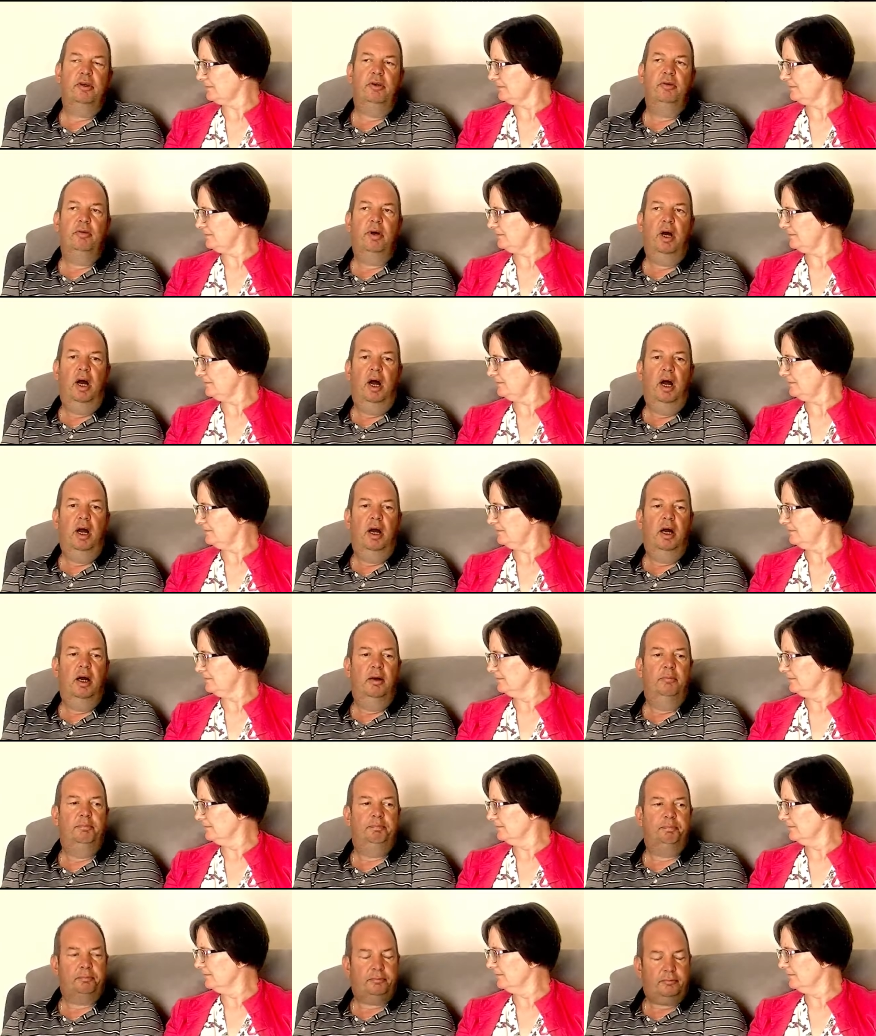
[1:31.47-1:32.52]
Speaker 1: do
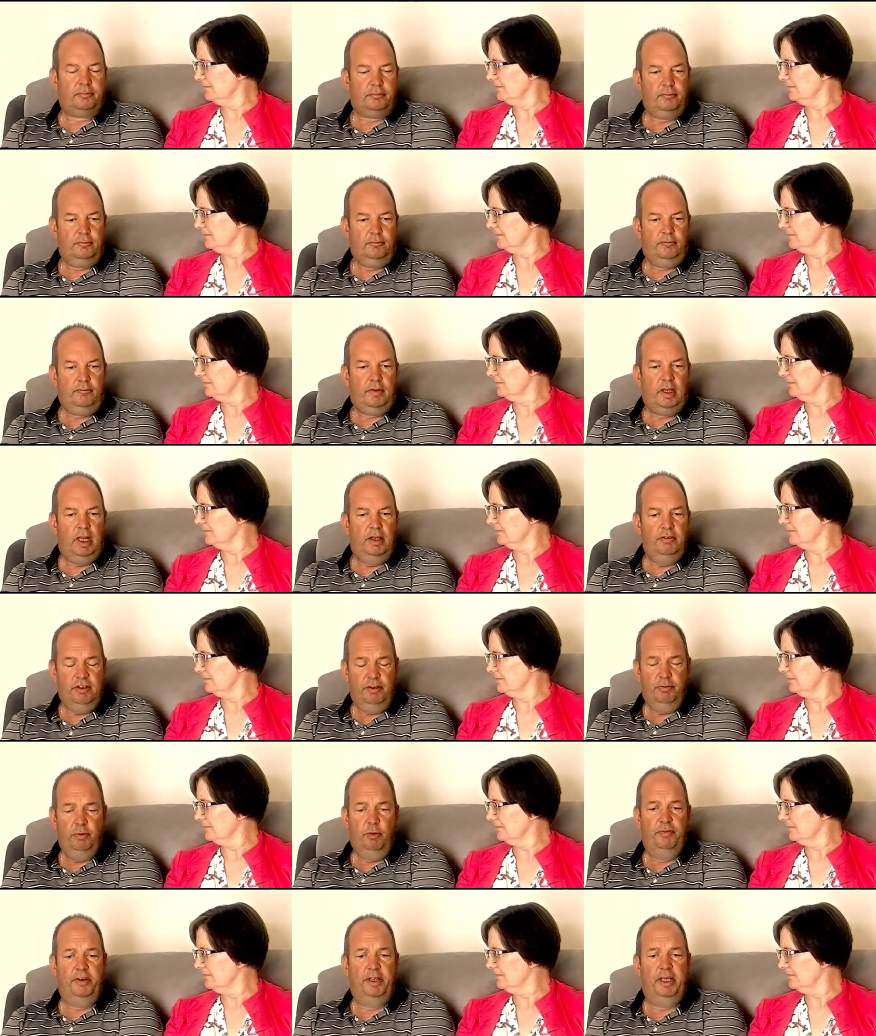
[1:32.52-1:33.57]
um,
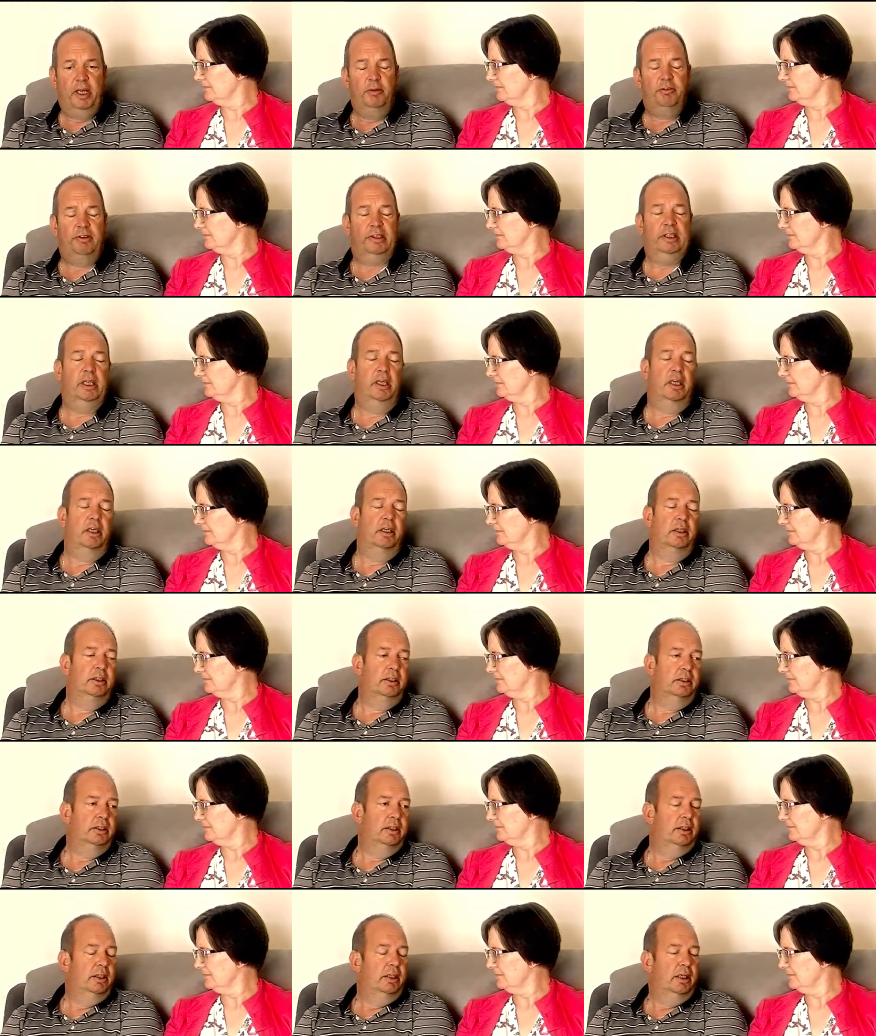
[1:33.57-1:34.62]
several videos a year.
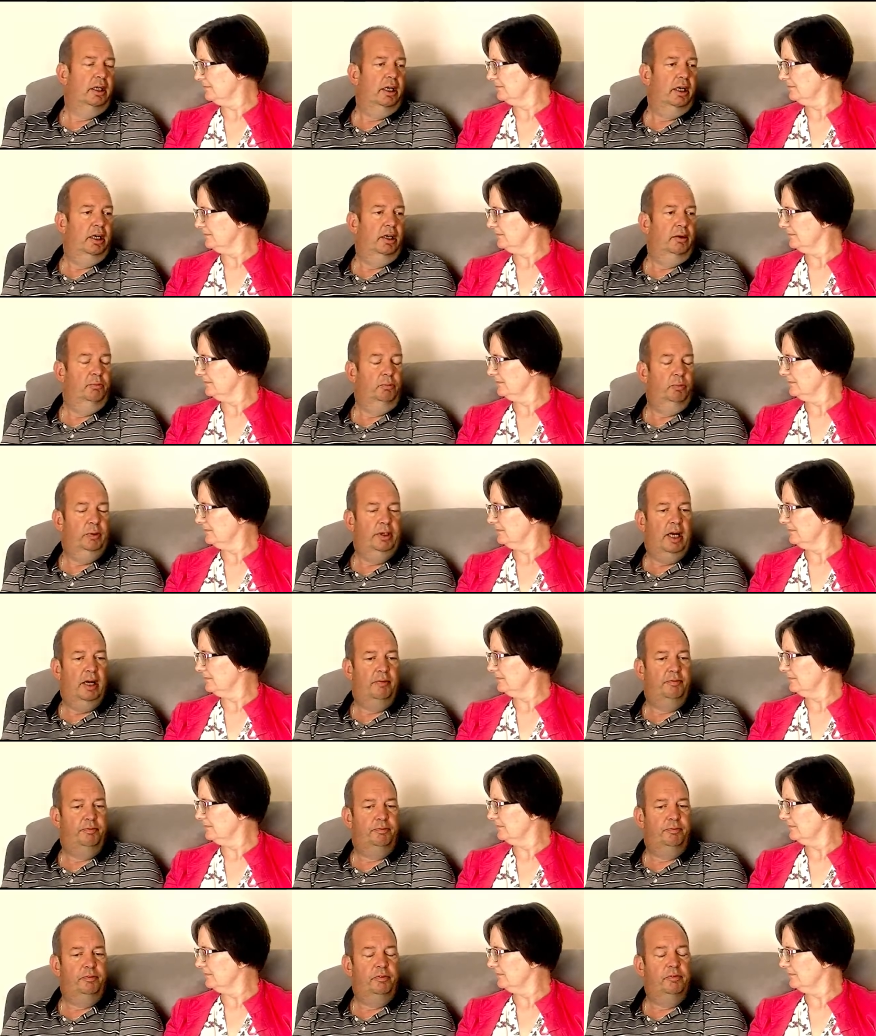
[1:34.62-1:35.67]
Um, we
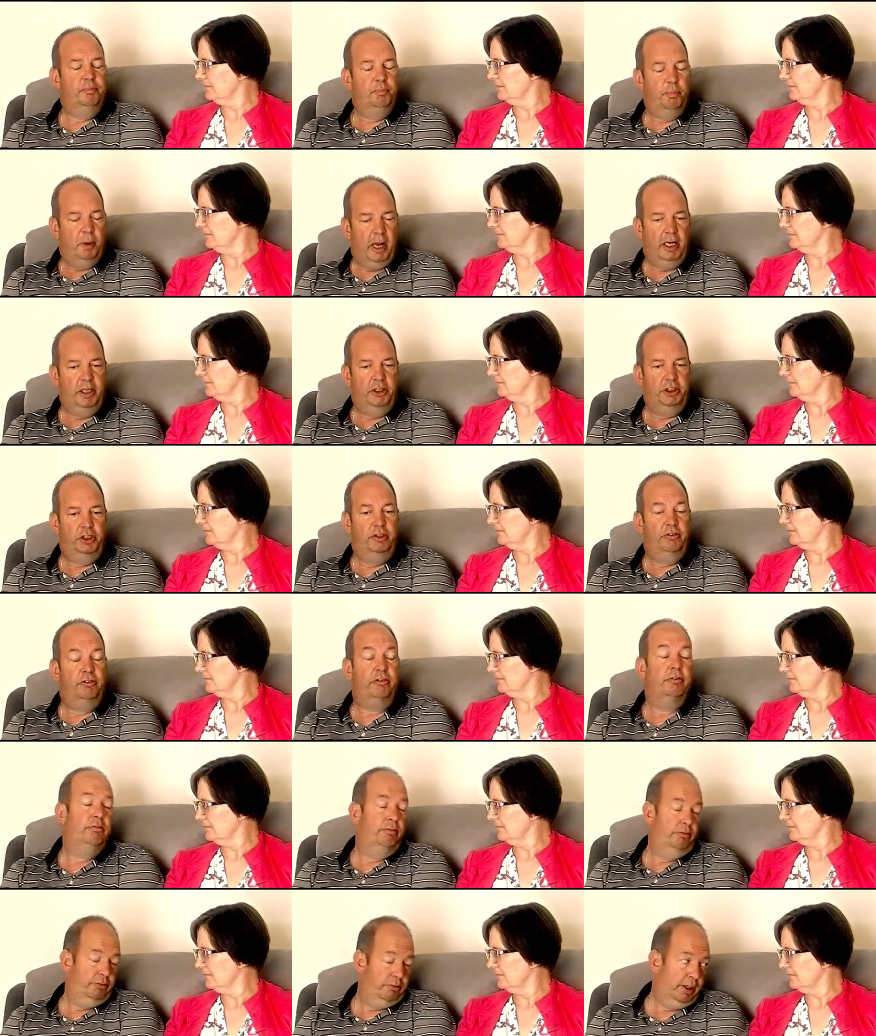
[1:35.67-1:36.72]
have
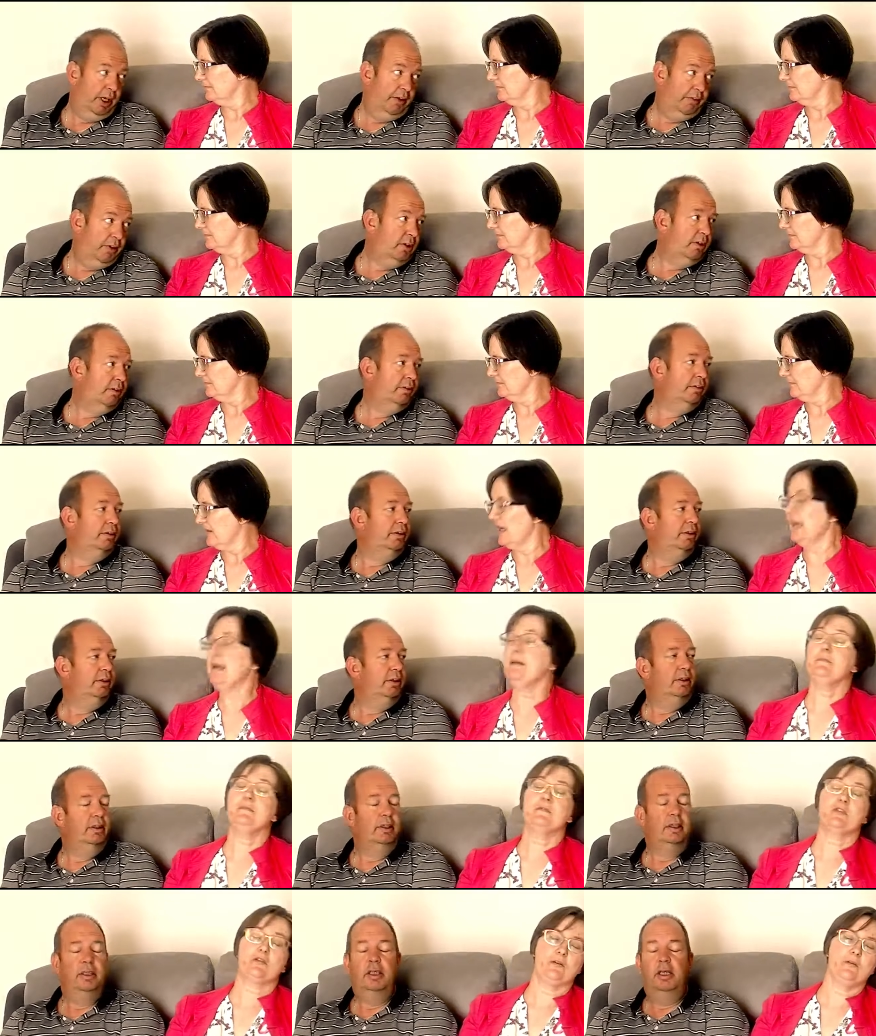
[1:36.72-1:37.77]
packages together.
Speaker 2: Yeah,
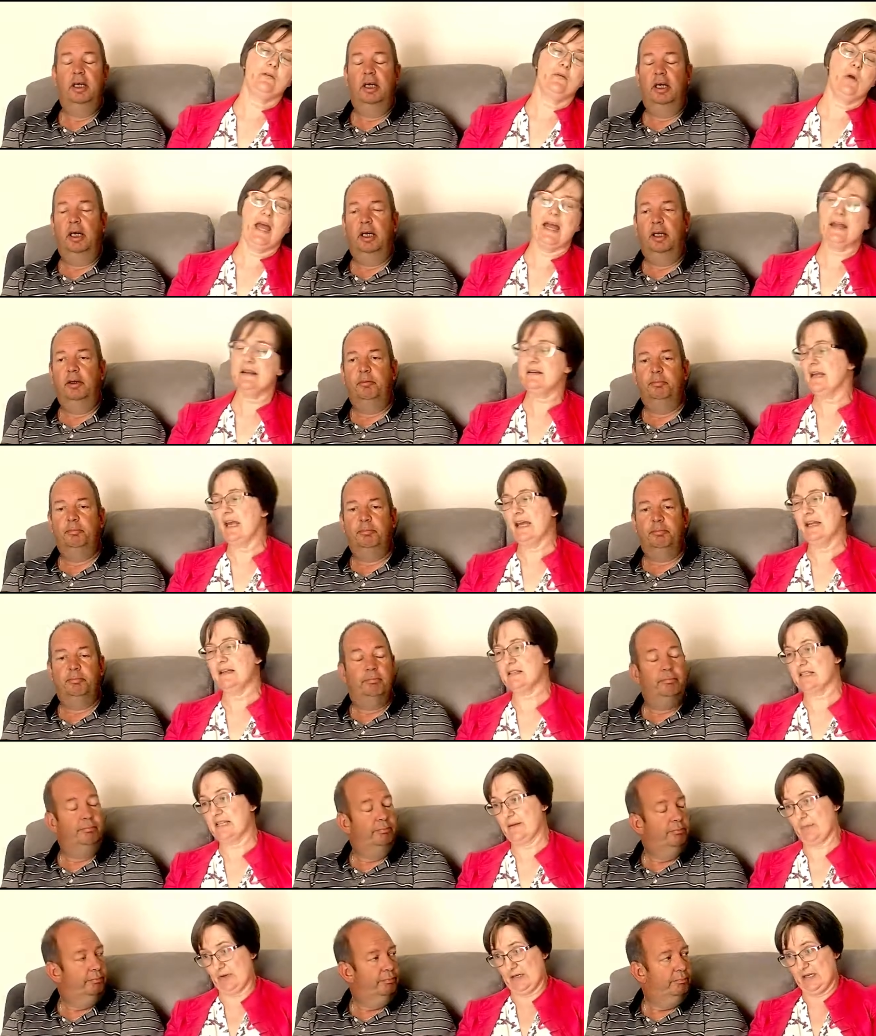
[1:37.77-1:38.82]
true, um, and and
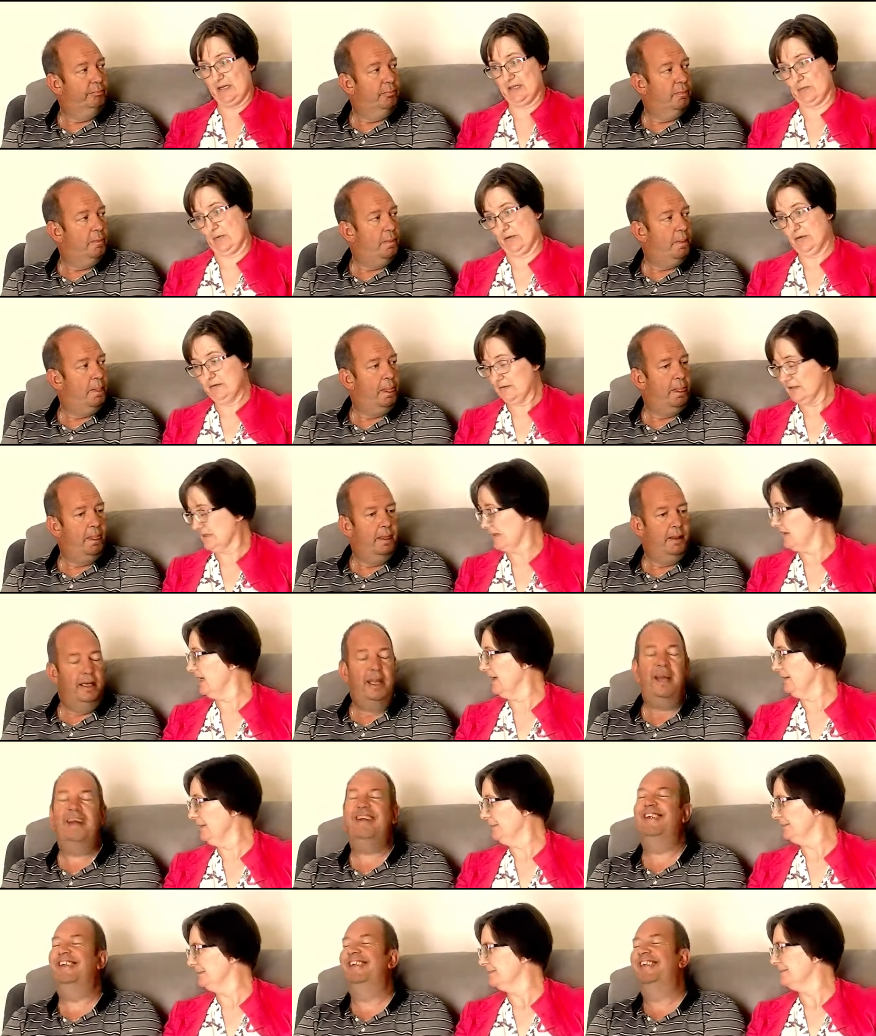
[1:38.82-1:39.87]
separately as well. So yeah.
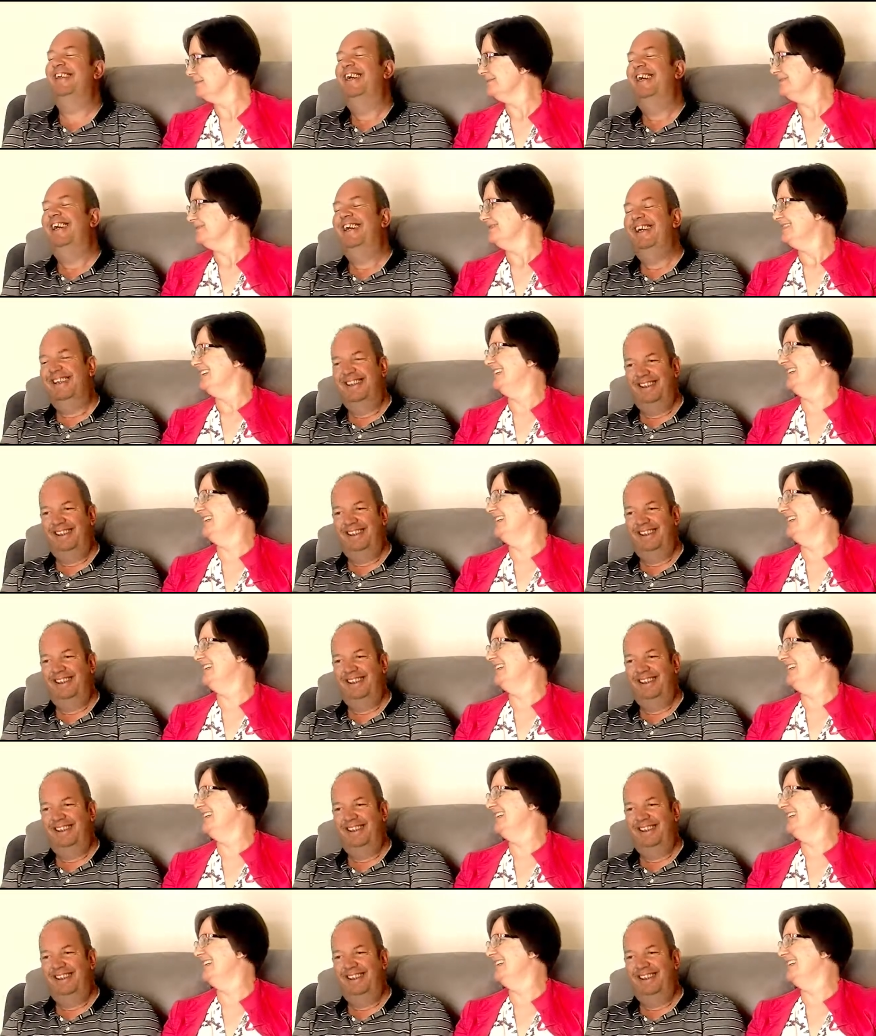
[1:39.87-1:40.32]
yeah. yeah.